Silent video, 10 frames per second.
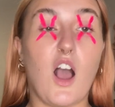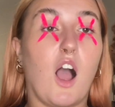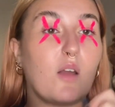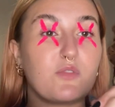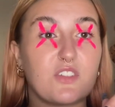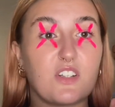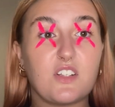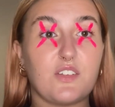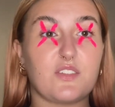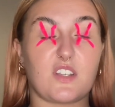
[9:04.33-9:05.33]
I'm just going
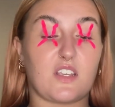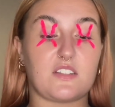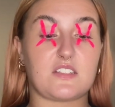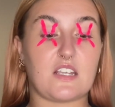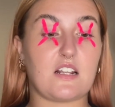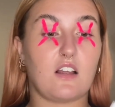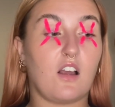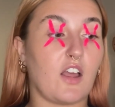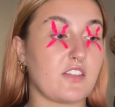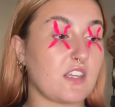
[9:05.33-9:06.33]
to use a concealer.
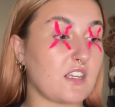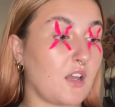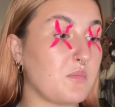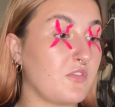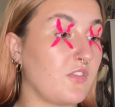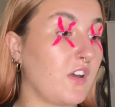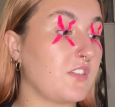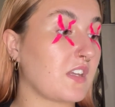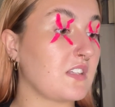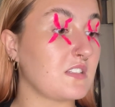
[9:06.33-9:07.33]
I think I prefer the
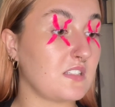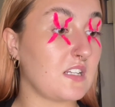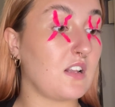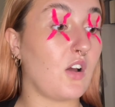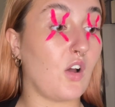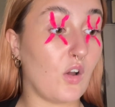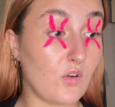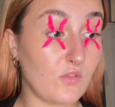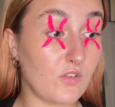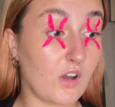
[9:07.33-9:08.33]
concealer
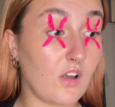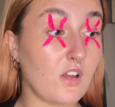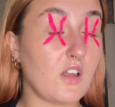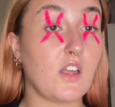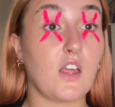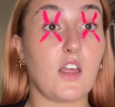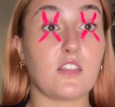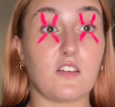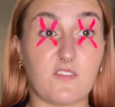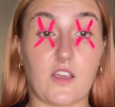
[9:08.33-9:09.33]
over
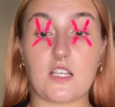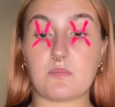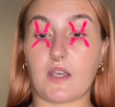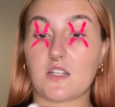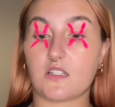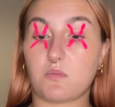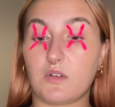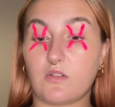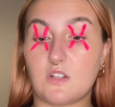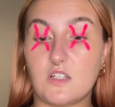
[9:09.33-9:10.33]
the face paint, to be
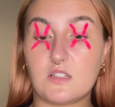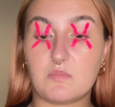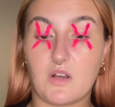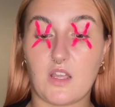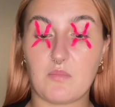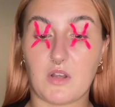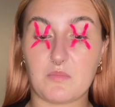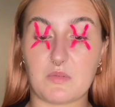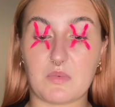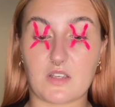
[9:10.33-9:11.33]
honest, but it might
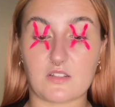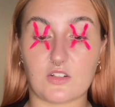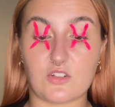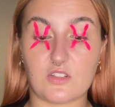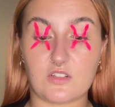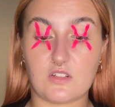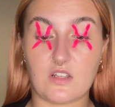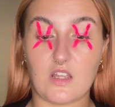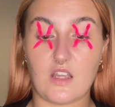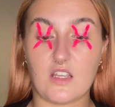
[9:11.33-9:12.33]
be because I just
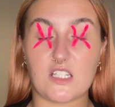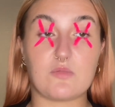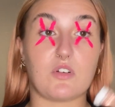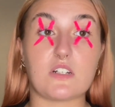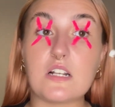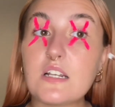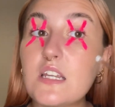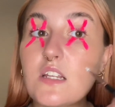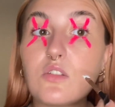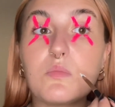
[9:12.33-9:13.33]
sprayed a
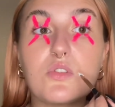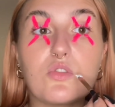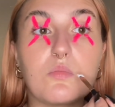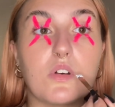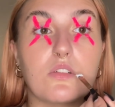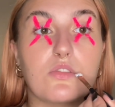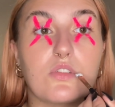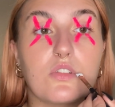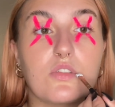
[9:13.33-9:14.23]
little bit too much.